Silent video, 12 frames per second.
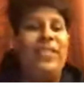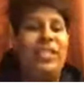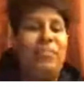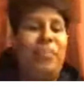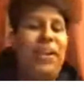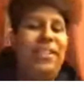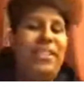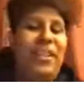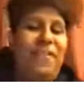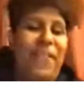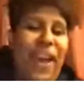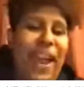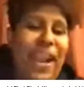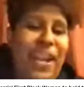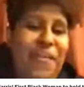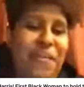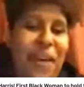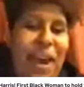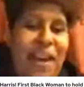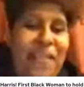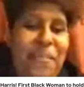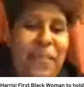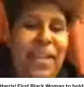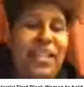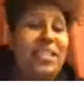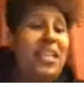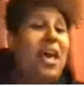as president for 85 minutes.